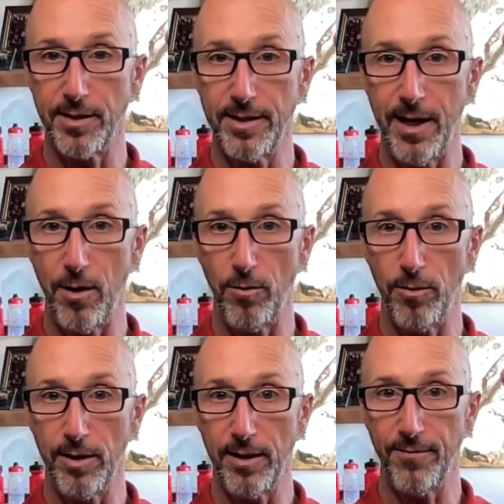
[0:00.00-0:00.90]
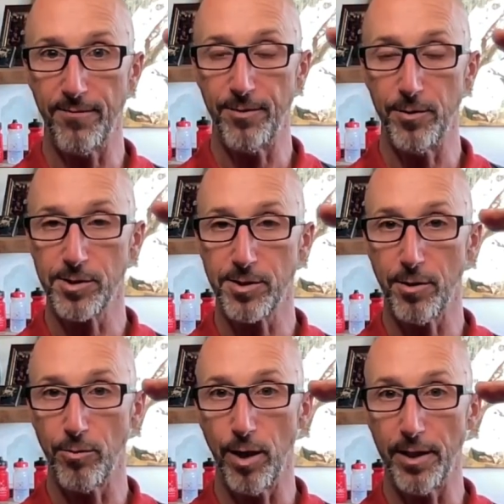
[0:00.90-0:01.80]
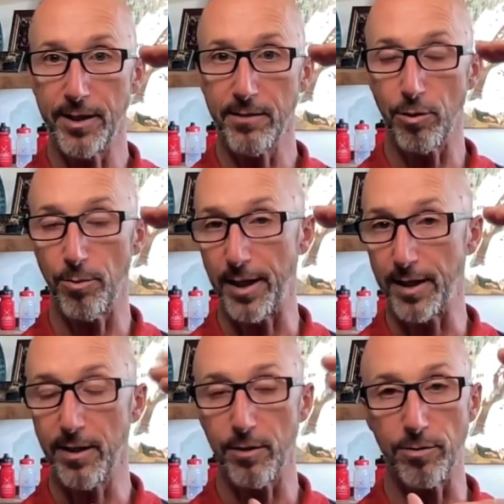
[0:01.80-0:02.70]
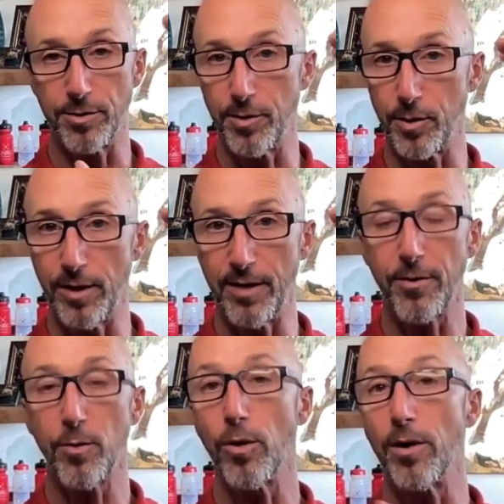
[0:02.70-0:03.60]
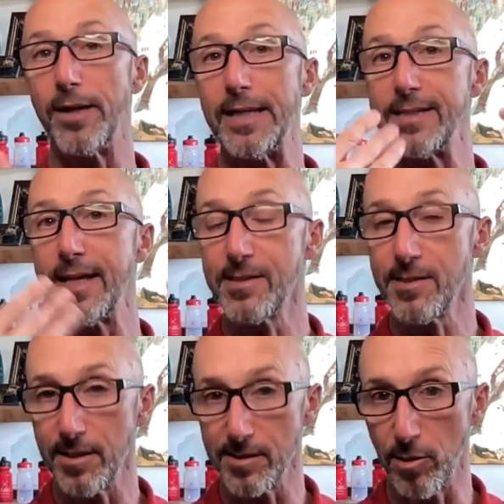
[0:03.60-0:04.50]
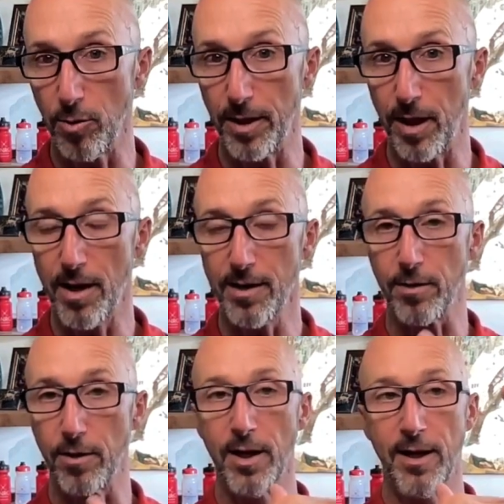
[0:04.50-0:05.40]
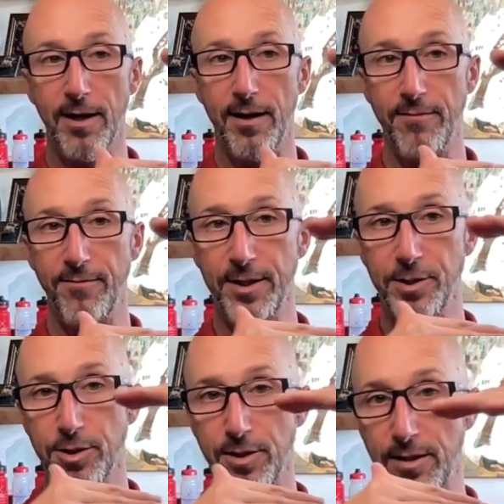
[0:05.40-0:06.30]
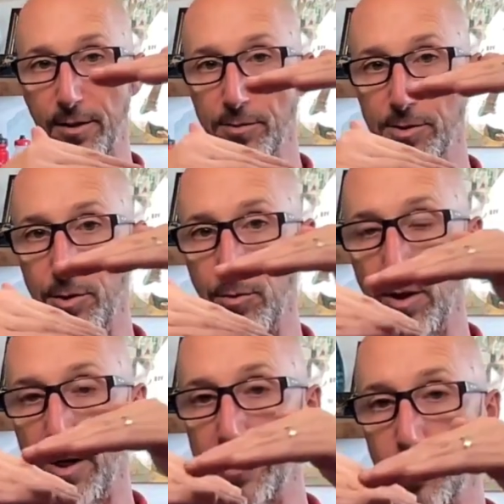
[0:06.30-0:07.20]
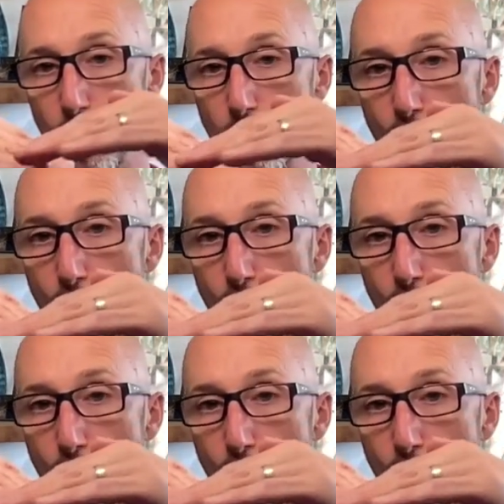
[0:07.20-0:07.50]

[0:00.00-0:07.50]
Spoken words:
Now, if you start running or biking or doing whatever where the intensity is a little bit higher, eventually those two lines will